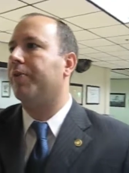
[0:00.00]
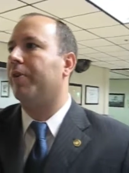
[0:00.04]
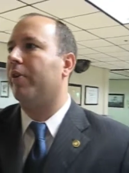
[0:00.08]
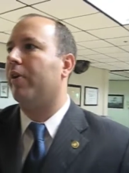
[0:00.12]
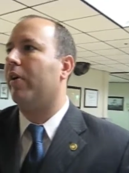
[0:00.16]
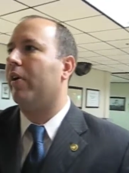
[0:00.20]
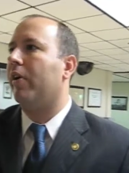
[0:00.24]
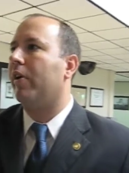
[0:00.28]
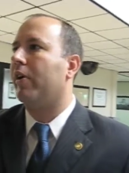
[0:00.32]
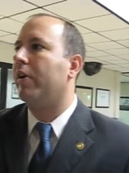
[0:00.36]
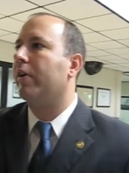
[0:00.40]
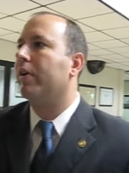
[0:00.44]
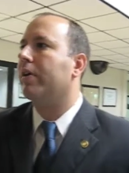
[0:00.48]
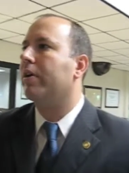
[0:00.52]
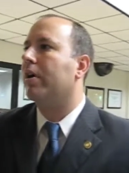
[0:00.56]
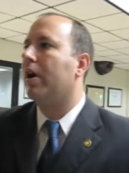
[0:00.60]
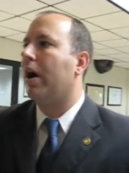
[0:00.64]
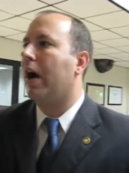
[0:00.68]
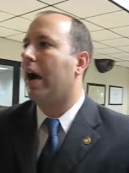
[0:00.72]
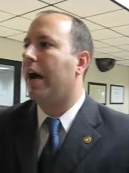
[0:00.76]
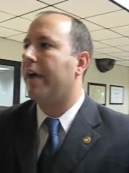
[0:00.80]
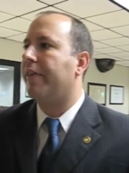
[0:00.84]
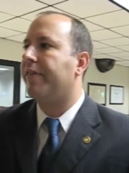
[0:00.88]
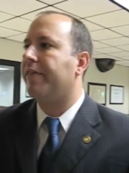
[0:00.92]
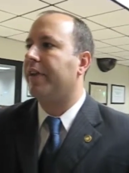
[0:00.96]
or hurt.
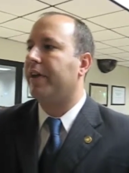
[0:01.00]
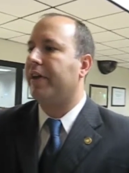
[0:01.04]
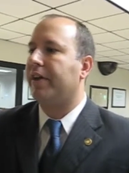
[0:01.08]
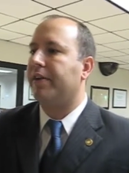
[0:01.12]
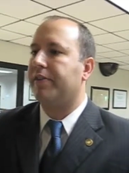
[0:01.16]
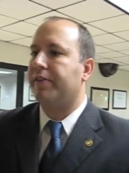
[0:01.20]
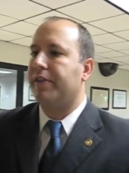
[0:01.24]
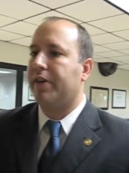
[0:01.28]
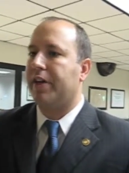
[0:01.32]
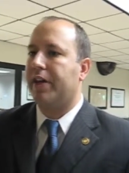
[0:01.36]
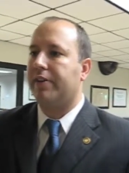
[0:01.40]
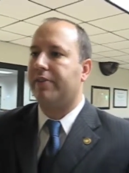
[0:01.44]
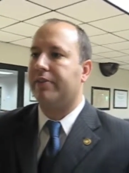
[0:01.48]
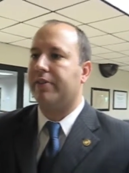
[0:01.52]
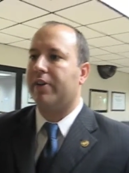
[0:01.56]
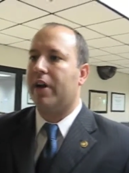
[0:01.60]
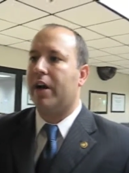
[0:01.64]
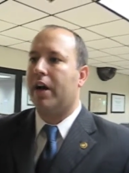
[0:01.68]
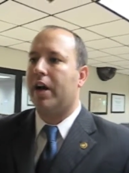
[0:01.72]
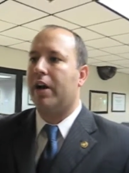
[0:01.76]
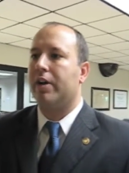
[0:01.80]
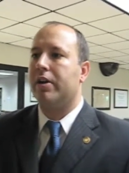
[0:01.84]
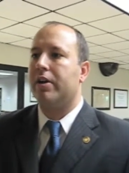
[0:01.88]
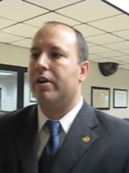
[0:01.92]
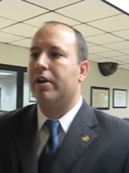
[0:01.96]
I think that
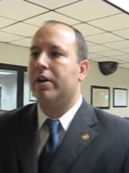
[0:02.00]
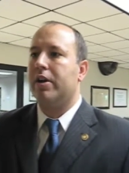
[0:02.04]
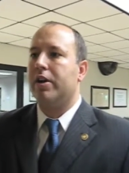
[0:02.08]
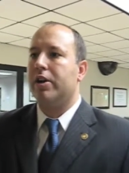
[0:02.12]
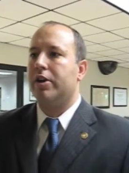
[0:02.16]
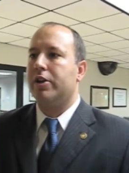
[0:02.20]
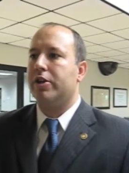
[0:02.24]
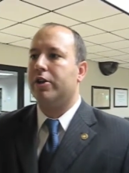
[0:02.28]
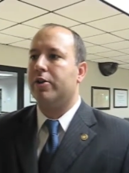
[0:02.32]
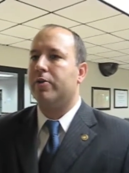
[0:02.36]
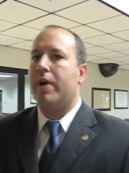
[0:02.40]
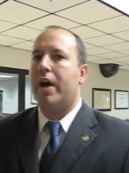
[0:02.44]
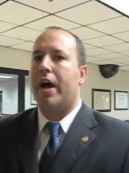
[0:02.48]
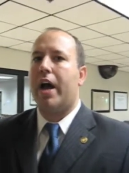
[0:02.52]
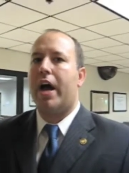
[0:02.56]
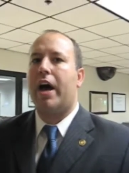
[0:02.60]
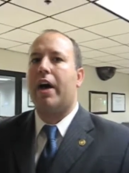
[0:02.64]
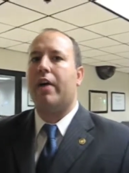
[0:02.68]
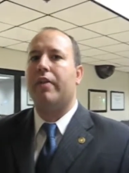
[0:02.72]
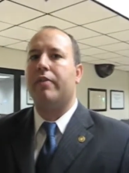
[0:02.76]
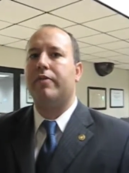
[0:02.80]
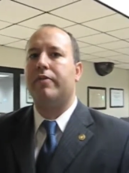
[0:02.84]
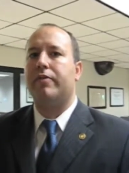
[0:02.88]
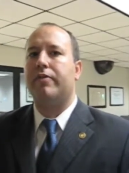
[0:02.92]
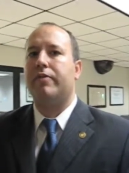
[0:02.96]
uh, you
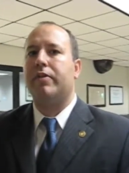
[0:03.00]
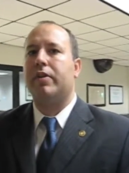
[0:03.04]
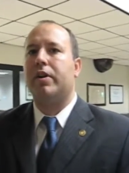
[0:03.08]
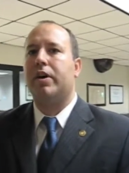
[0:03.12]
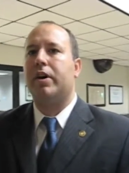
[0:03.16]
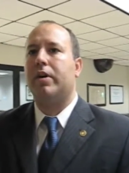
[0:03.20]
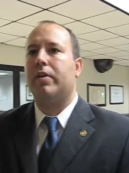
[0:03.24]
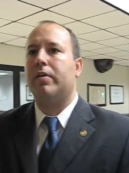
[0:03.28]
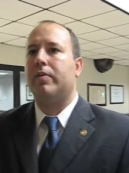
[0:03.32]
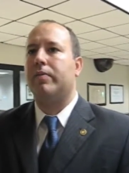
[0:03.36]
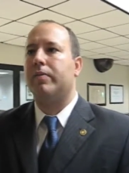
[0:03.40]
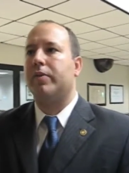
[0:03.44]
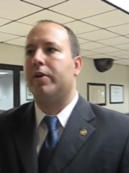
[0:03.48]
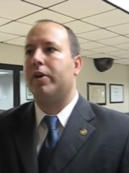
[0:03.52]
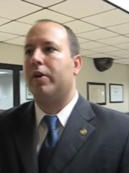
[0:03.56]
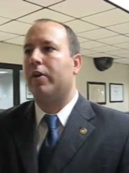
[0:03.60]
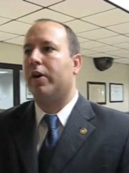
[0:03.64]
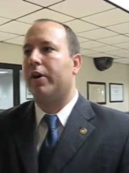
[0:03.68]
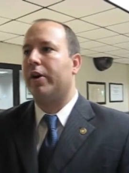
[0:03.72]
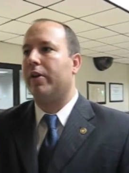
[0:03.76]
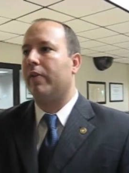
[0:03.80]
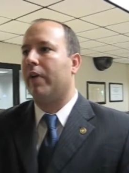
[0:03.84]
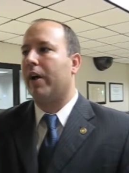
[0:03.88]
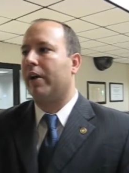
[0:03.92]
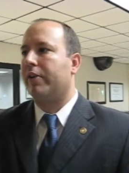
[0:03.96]
have, uh, you know,
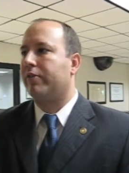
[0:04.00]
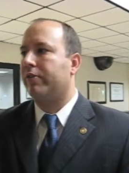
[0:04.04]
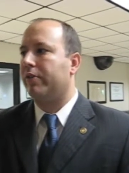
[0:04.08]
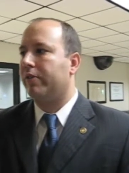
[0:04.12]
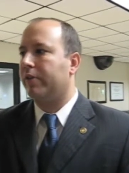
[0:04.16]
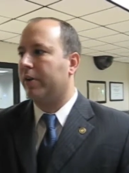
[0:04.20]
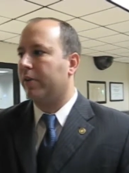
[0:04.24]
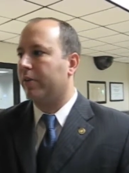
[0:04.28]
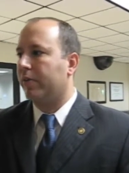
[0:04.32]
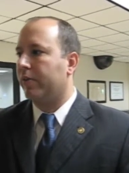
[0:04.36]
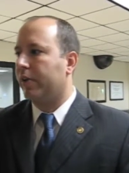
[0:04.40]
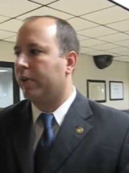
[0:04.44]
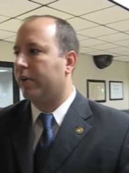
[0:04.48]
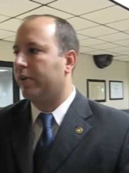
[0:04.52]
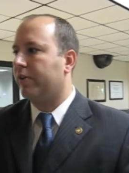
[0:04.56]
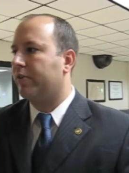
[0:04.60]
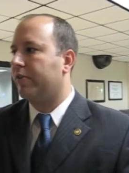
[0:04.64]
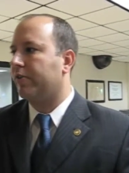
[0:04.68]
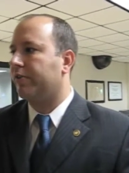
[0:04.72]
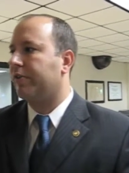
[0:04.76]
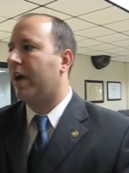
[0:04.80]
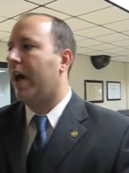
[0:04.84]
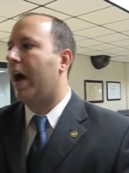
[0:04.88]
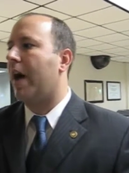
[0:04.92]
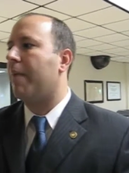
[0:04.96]
an election that, that
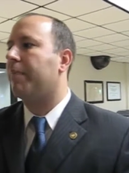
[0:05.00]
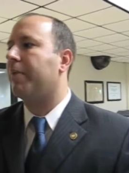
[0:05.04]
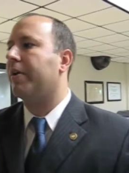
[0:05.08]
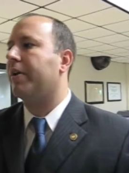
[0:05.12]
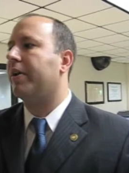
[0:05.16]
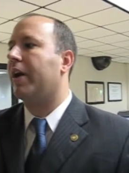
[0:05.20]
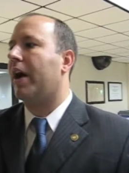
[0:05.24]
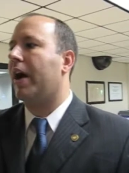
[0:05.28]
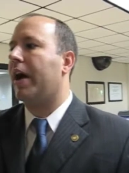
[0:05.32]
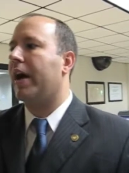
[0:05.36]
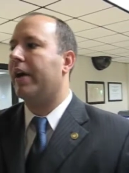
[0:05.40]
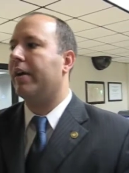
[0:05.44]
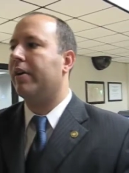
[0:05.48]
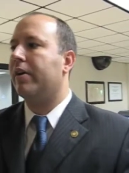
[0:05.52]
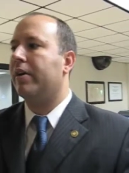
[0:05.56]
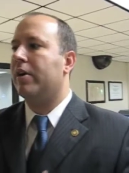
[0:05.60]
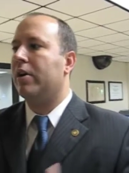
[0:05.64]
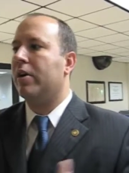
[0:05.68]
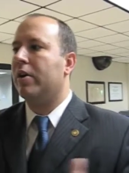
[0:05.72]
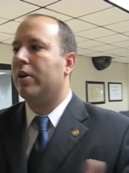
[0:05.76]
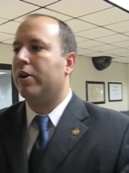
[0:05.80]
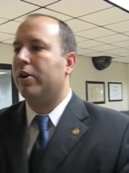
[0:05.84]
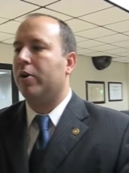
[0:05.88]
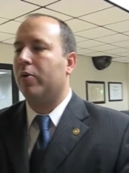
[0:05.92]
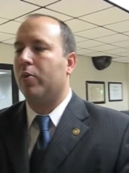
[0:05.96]
just happened. I
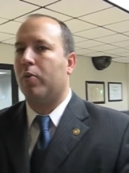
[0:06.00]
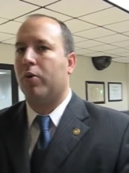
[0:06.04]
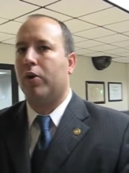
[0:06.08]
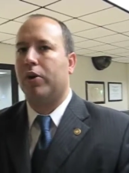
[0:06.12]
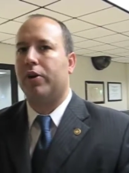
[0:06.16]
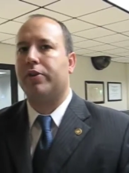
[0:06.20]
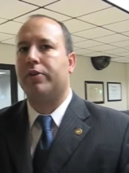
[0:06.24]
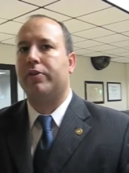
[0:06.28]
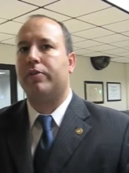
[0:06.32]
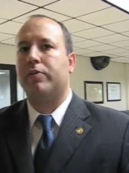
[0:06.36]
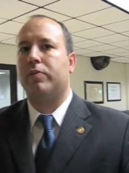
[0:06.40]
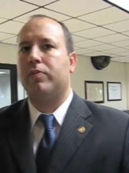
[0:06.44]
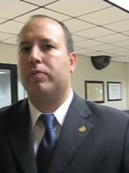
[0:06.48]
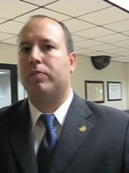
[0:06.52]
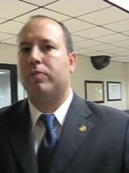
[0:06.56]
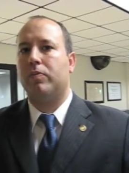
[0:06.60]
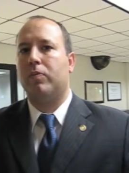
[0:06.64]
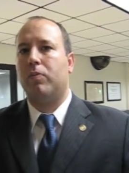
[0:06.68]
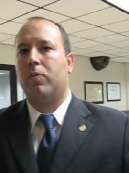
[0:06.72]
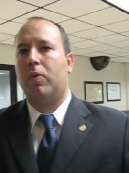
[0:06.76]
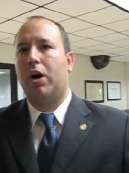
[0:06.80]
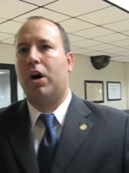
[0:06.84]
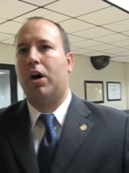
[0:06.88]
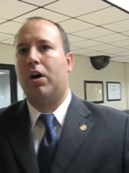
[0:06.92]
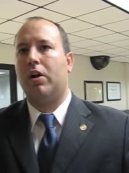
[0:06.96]
you know, worked
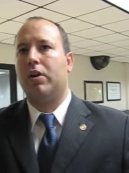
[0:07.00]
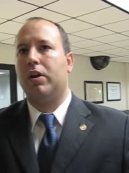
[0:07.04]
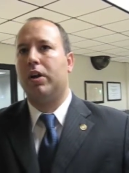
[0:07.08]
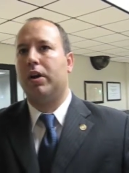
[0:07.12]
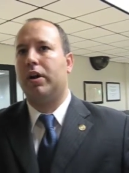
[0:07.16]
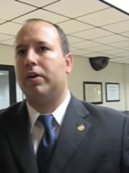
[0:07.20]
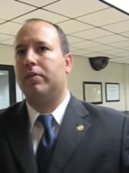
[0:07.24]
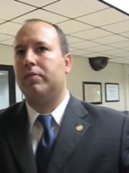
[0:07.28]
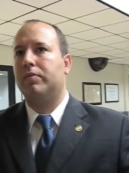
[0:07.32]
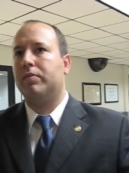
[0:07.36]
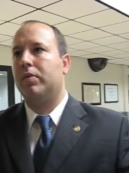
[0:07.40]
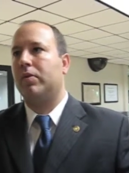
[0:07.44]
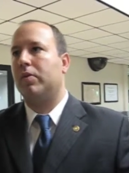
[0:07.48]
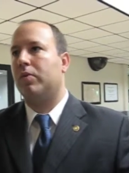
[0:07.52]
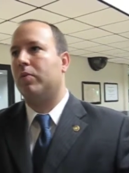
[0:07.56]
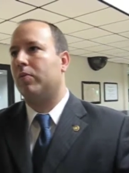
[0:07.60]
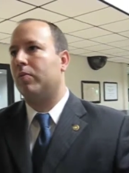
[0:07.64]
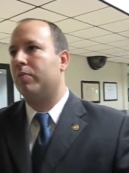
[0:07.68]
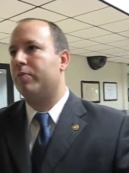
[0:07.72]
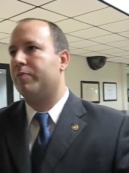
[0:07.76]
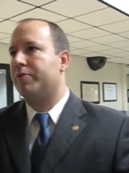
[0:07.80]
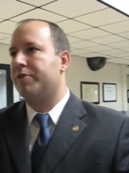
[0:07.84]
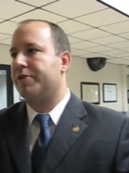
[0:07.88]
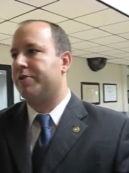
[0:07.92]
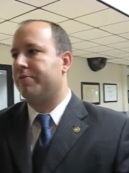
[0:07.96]
while uh,
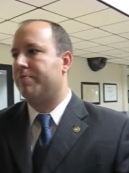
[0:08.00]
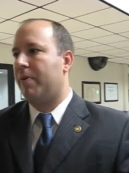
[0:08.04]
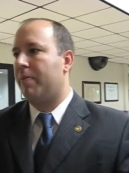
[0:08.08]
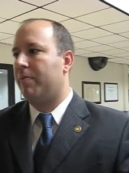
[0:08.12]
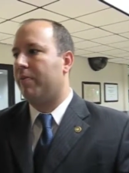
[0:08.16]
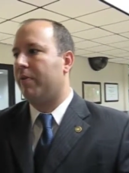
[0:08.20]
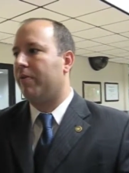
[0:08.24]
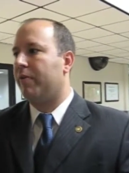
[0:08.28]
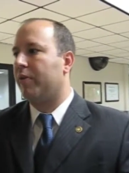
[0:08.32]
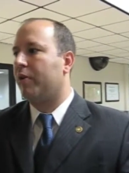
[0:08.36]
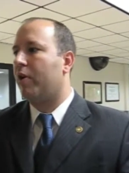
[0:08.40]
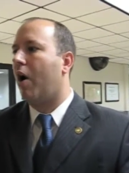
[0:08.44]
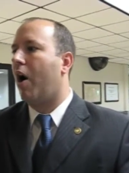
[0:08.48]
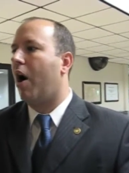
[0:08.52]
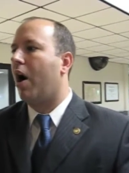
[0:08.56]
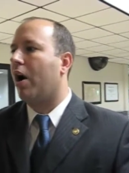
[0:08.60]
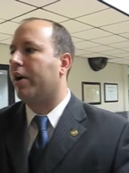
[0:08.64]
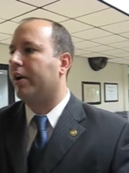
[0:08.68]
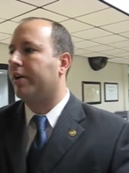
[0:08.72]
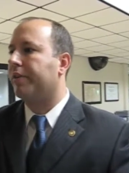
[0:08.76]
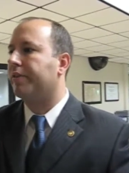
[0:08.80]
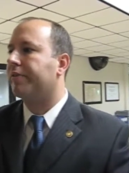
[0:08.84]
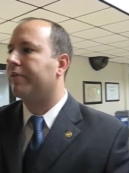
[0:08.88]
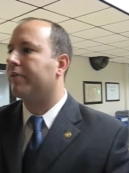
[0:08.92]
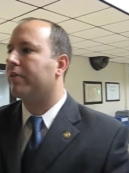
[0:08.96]
just a member of the
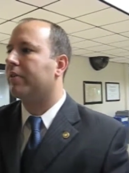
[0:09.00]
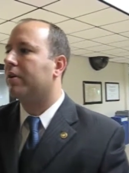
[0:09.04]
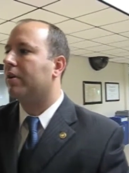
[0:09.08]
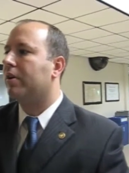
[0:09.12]
caucus.